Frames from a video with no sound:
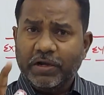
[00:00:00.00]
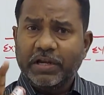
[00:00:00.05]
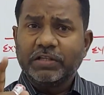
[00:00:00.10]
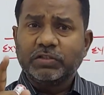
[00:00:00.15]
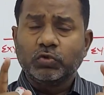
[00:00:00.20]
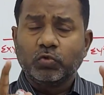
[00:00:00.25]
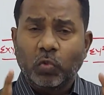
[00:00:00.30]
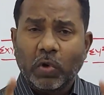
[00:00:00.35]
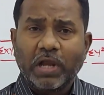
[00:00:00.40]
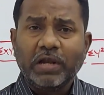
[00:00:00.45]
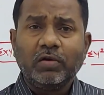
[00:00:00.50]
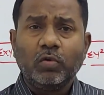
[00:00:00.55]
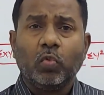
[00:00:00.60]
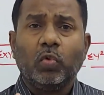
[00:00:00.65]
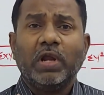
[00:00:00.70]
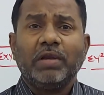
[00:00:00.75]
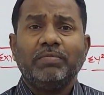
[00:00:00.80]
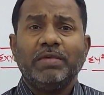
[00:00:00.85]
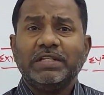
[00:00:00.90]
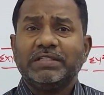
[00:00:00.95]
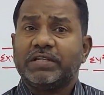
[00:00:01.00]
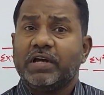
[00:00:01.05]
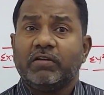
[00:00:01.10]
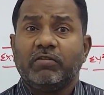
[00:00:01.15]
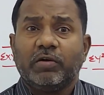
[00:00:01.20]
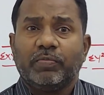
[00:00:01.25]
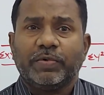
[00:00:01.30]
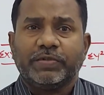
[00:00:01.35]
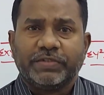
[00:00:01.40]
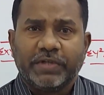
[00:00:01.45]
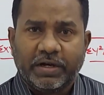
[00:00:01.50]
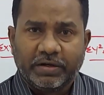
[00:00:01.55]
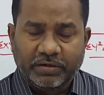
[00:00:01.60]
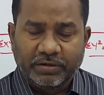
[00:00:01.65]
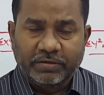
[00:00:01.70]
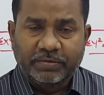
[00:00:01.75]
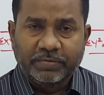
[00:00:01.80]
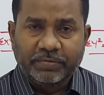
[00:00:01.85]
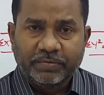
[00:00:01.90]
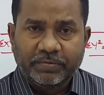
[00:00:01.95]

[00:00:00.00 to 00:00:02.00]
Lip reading: it is 1, 1 means 100%.